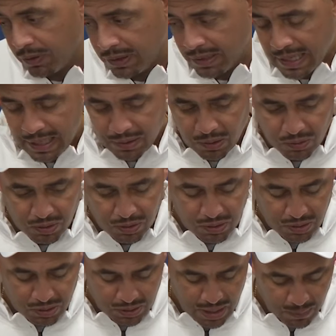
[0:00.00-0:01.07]
early
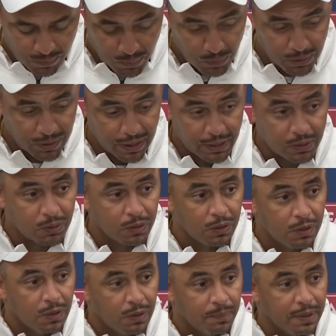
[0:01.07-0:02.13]
diagnosis, he's got a broken ankle.
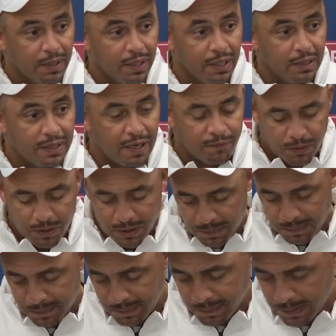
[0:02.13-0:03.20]
Man, I hate that for
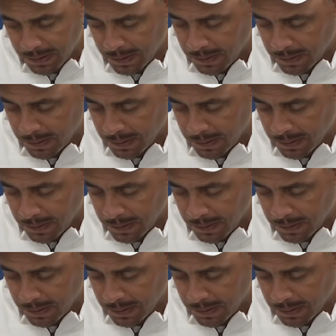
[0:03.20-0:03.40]
him.